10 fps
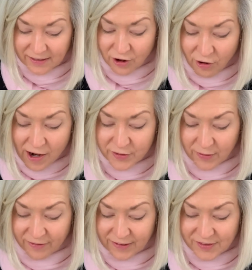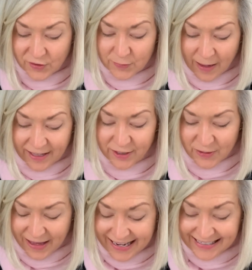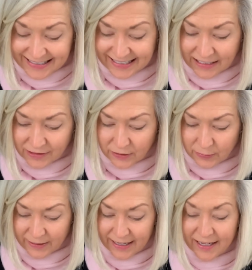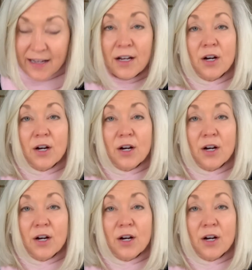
The cross-reference was Matthew 18, 3,